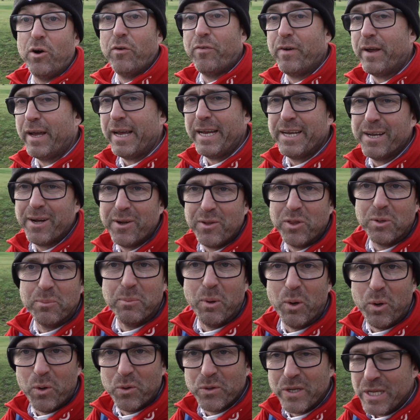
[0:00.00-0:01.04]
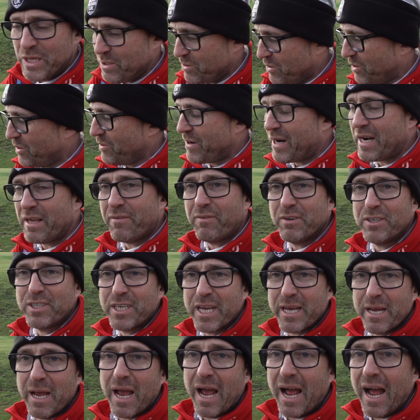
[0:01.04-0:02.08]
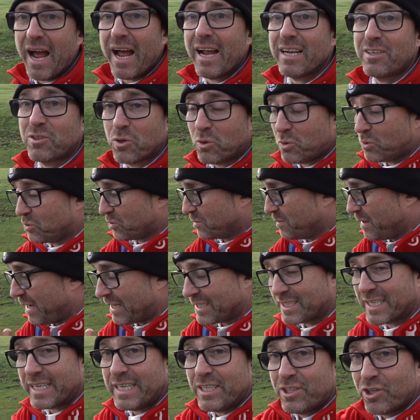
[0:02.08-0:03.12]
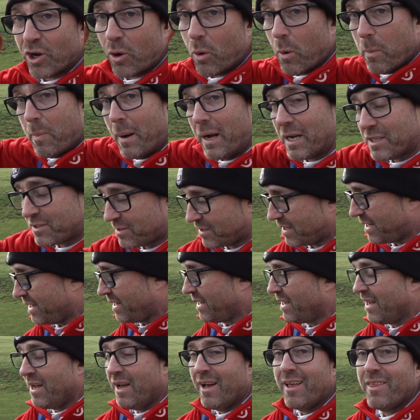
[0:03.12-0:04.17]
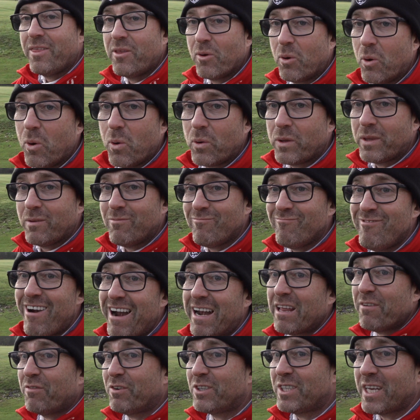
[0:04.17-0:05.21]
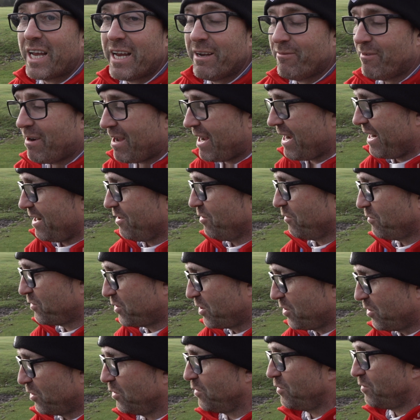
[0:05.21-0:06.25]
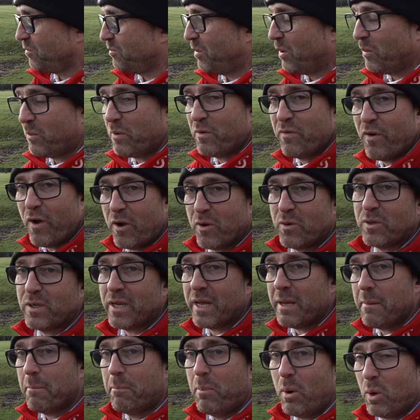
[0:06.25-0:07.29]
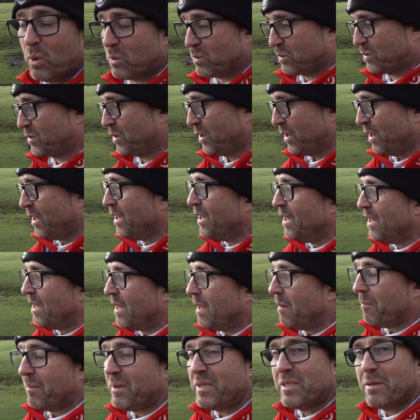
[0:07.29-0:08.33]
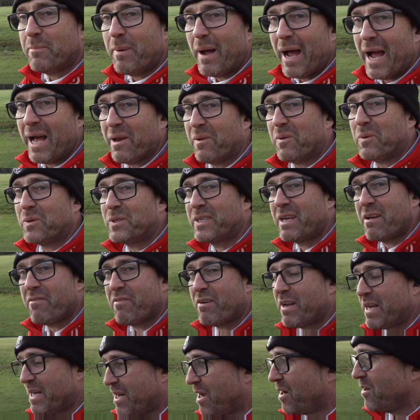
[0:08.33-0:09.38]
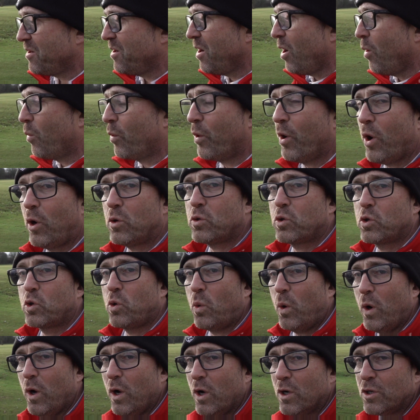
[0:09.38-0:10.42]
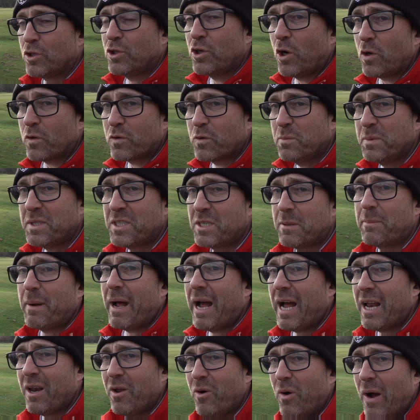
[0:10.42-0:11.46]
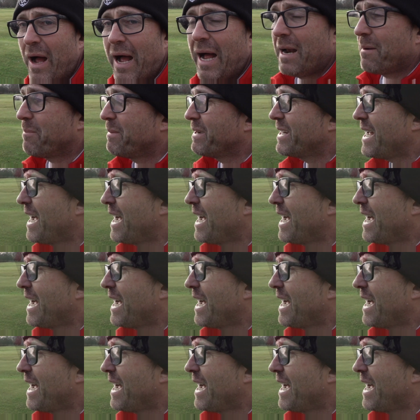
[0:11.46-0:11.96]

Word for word: off here now, the morning, they were ready for say, I told them that tee shot were past it they were ready for saying, right, enough's enough, but we found it. But Mr. Barlow's giving it now. We're all square. Shots Mr. Barlow and my